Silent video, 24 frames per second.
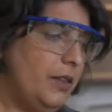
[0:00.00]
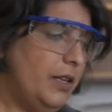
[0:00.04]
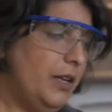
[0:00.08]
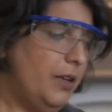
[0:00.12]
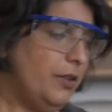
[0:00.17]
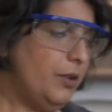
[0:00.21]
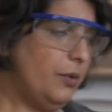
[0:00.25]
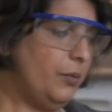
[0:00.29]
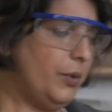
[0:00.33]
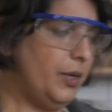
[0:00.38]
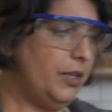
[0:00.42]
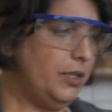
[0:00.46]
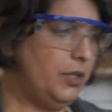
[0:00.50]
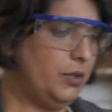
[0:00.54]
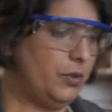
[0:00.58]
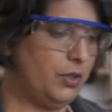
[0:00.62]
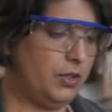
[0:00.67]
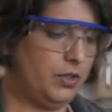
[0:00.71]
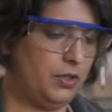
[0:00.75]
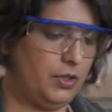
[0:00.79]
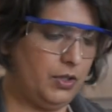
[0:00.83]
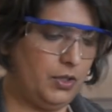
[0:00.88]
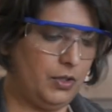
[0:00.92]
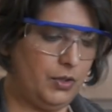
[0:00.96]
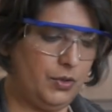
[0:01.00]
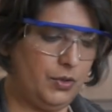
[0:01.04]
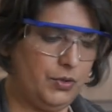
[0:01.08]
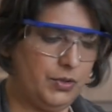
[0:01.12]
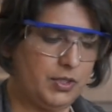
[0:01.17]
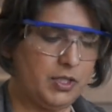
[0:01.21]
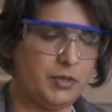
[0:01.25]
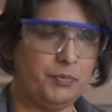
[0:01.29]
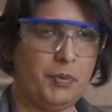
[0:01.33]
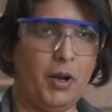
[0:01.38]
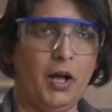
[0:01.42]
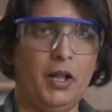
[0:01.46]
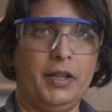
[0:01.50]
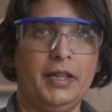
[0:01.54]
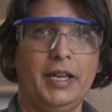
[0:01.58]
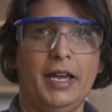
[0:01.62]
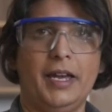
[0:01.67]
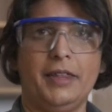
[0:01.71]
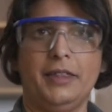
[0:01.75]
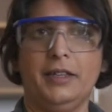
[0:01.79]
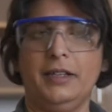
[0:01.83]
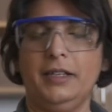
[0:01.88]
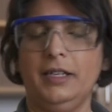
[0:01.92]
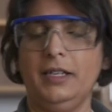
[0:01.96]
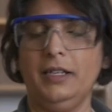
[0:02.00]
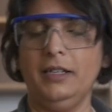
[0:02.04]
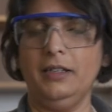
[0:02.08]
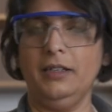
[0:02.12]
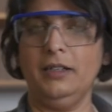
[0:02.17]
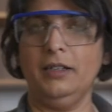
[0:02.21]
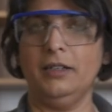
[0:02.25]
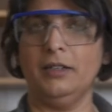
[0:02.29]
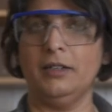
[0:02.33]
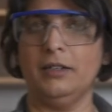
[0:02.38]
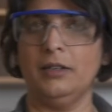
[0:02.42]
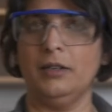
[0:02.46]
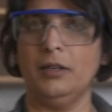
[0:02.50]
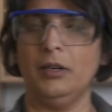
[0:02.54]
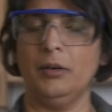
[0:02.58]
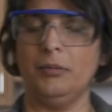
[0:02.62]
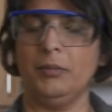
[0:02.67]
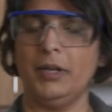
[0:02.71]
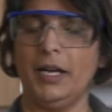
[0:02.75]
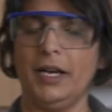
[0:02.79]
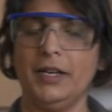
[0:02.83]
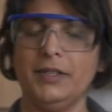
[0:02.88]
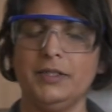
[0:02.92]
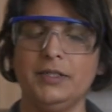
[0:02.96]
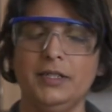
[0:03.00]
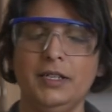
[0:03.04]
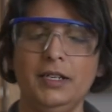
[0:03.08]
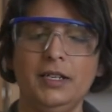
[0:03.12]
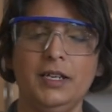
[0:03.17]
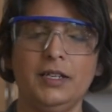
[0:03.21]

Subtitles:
The other one you can use is polyethylene plastic.